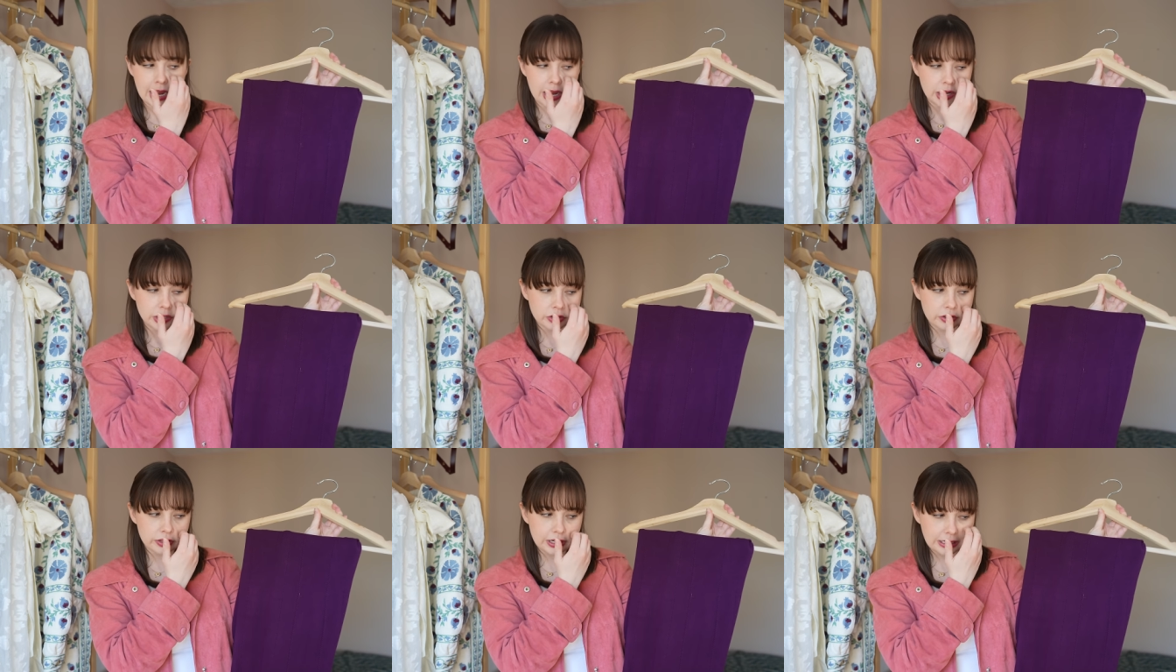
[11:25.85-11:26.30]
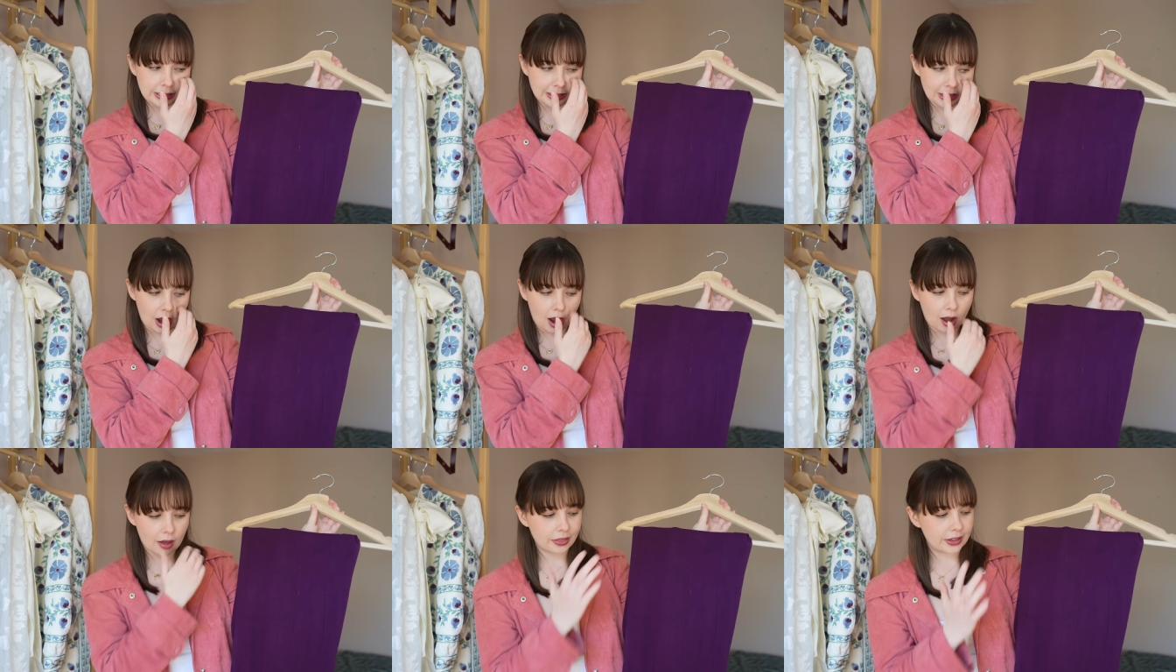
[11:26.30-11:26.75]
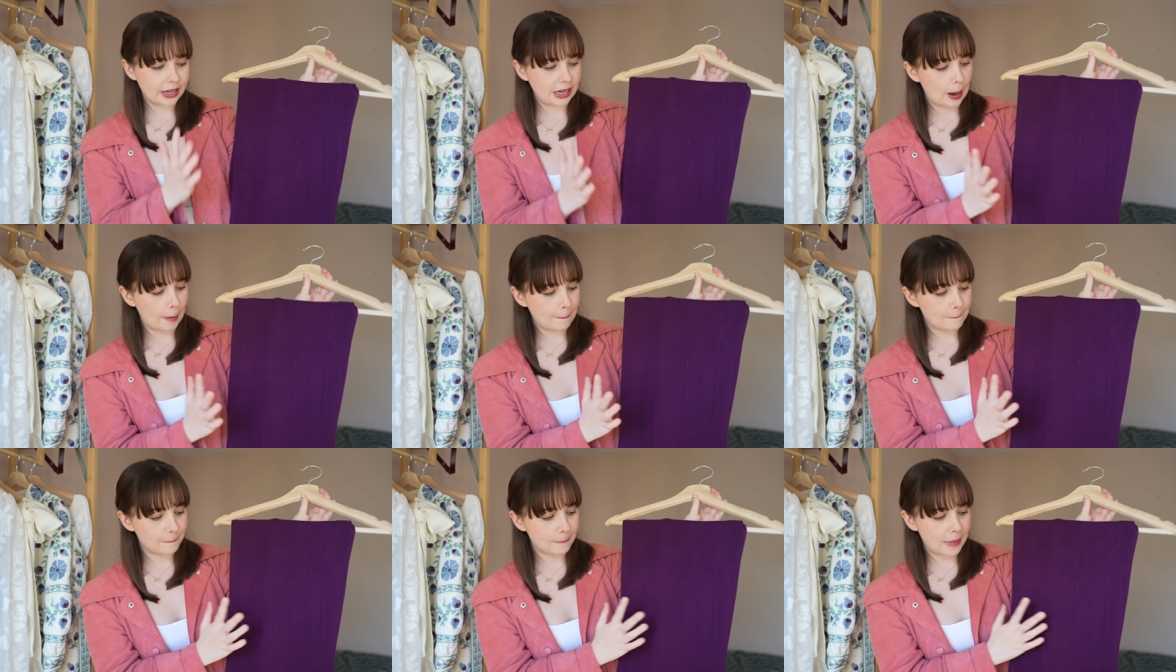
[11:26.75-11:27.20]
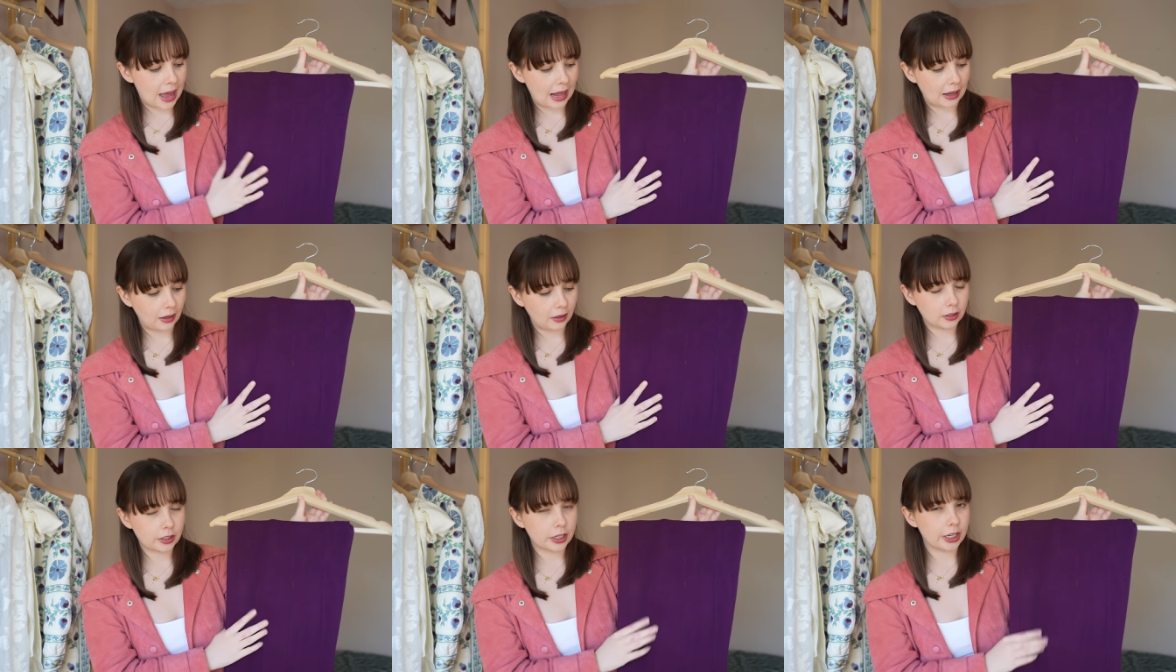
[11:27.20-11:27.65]
So these are the
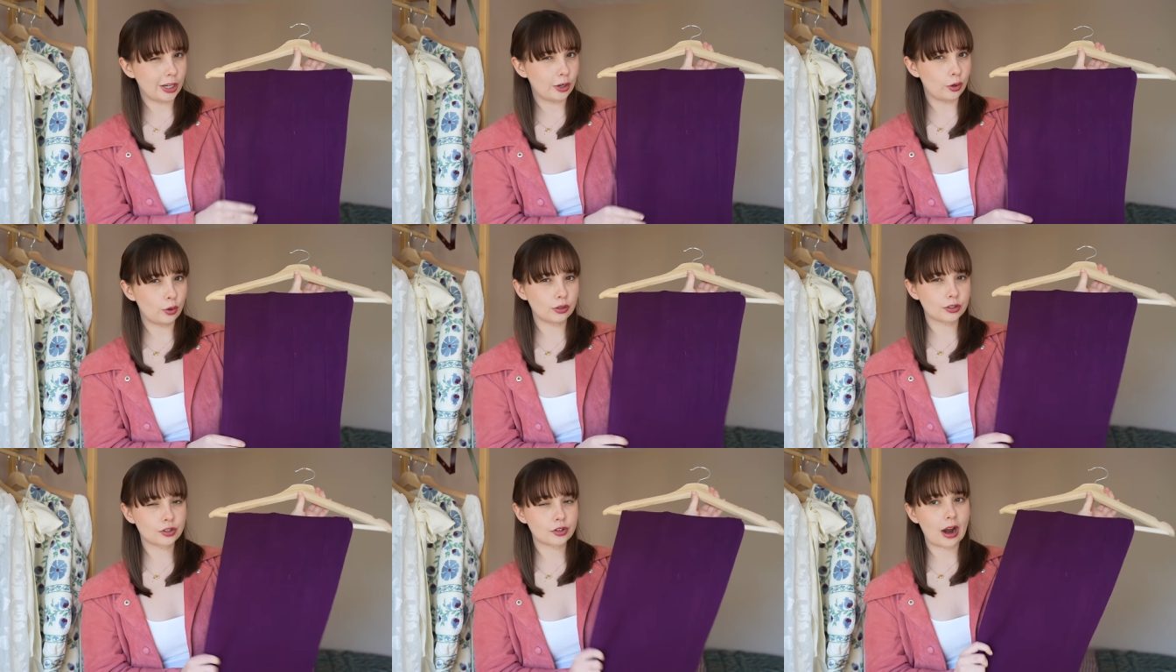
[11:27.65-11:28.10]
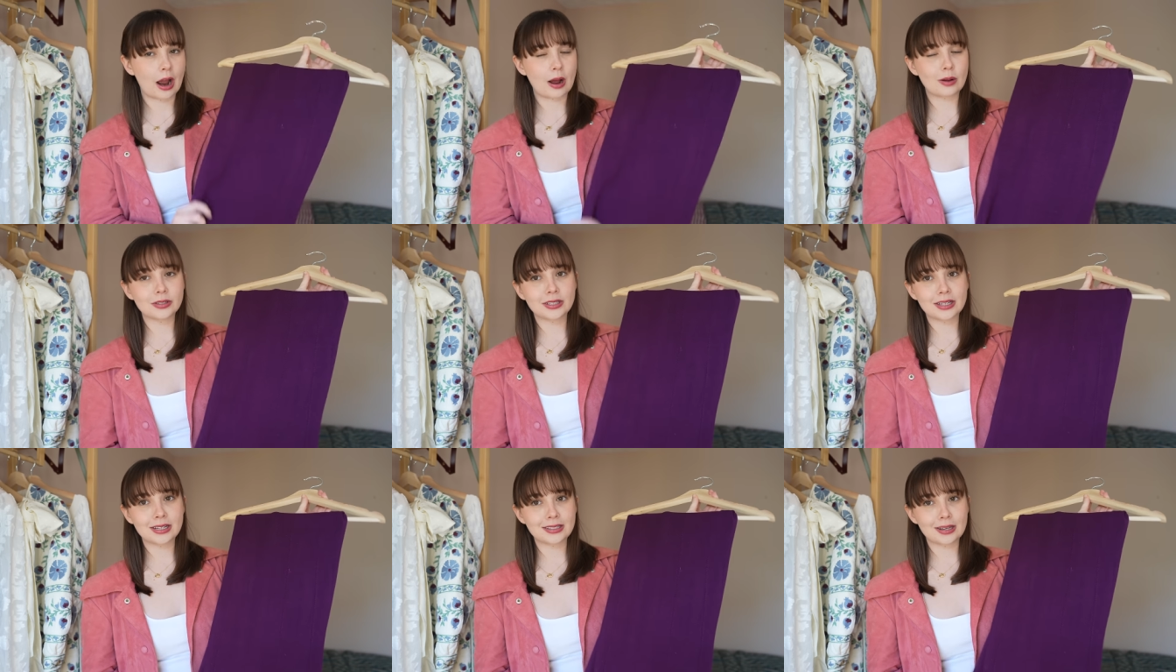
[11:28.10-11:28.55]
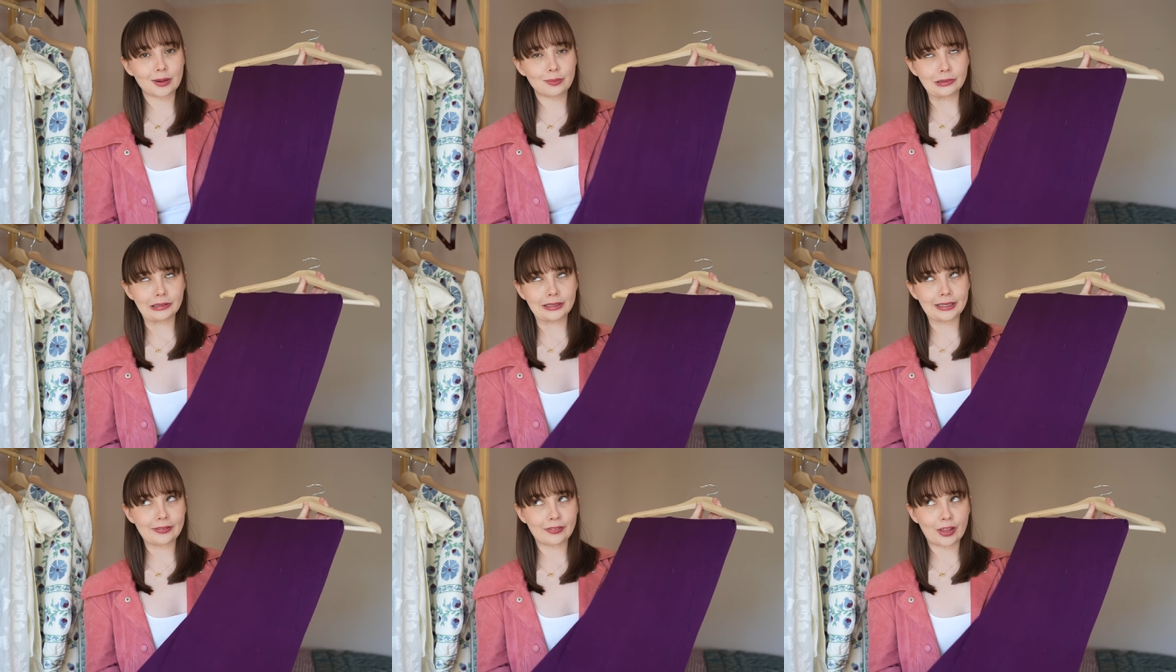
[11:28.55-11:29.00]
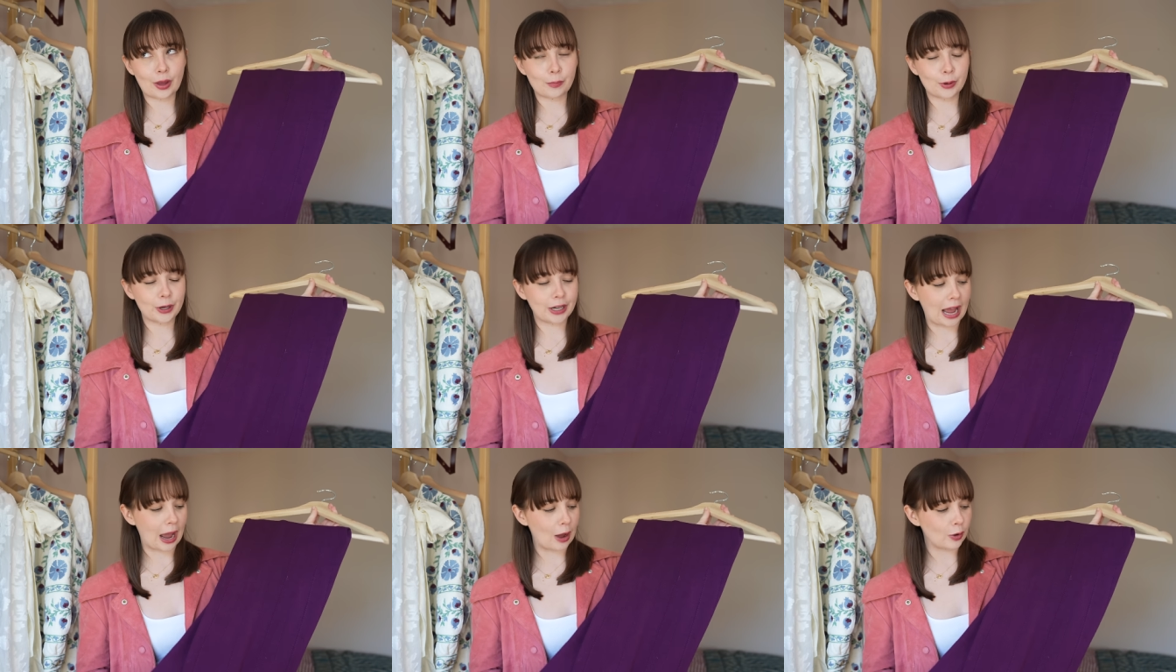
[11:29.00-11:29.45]
Melchior trousers, I believe they're
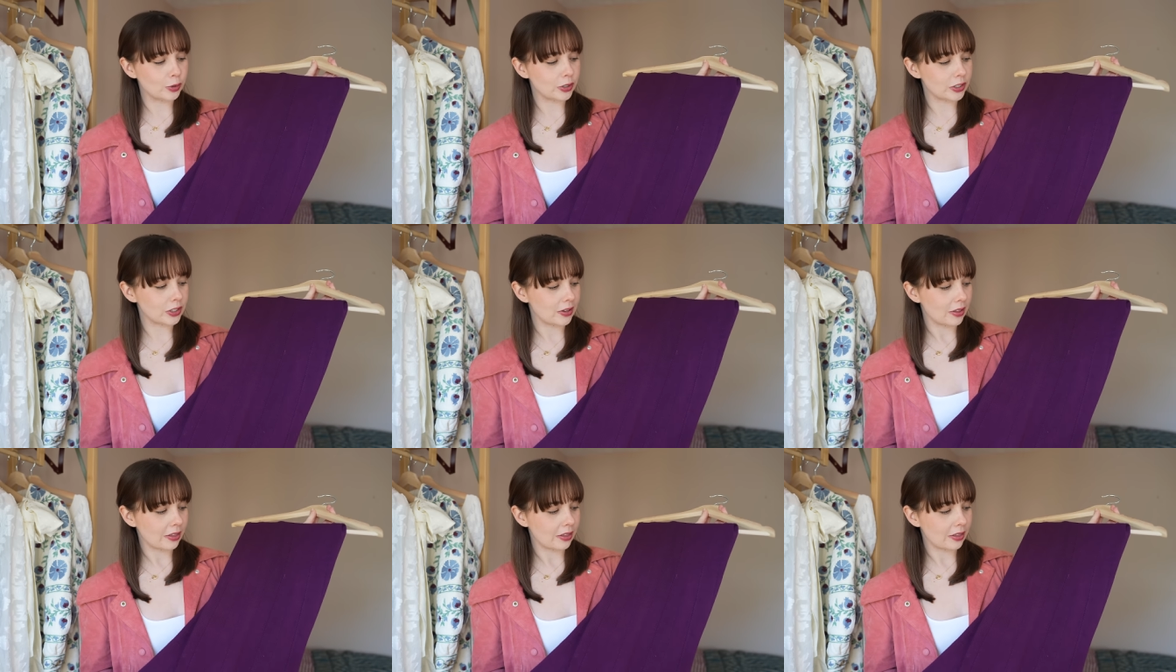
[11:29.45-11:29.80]
pronounced.